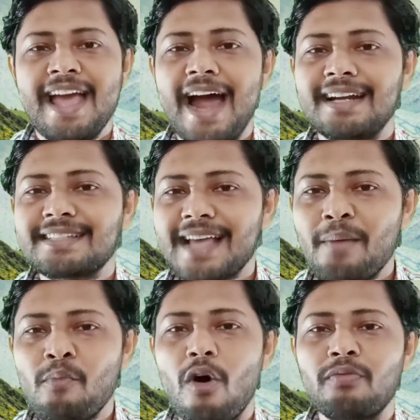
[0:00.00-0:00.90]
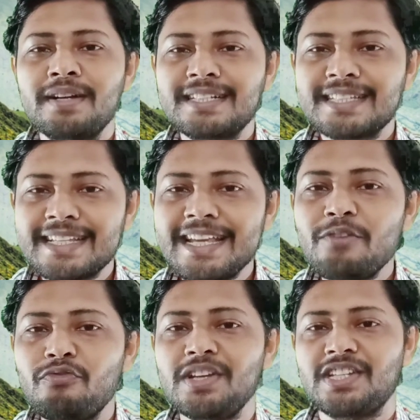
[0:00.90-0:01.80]
and some of its key
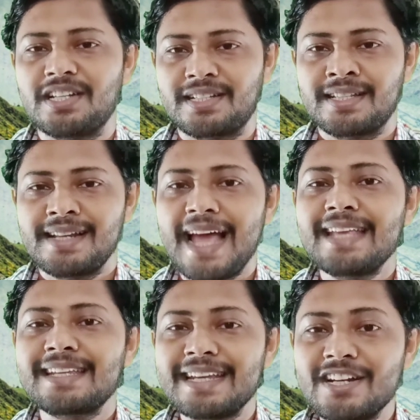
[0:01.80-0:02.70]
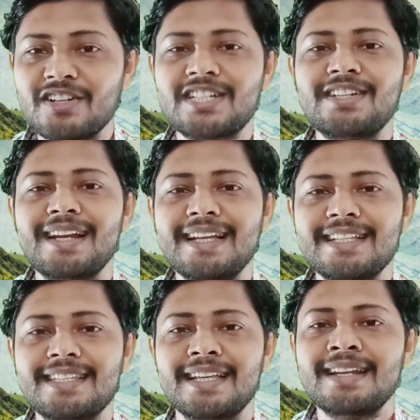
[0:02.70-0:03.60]
features like
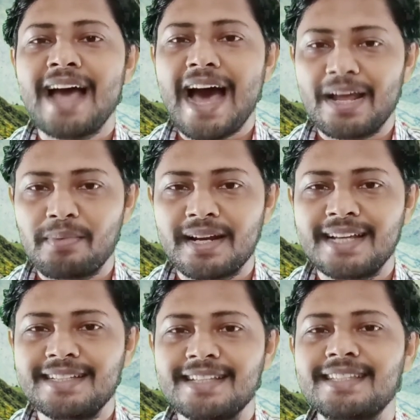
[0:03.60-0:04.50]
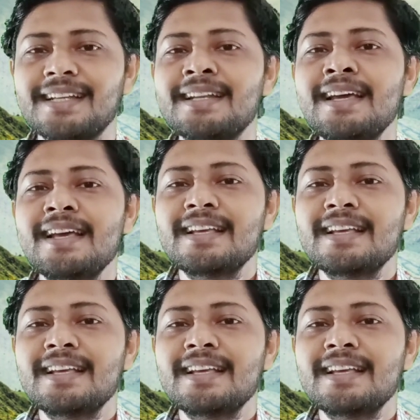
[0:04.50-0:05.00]
industrialization, urbanization,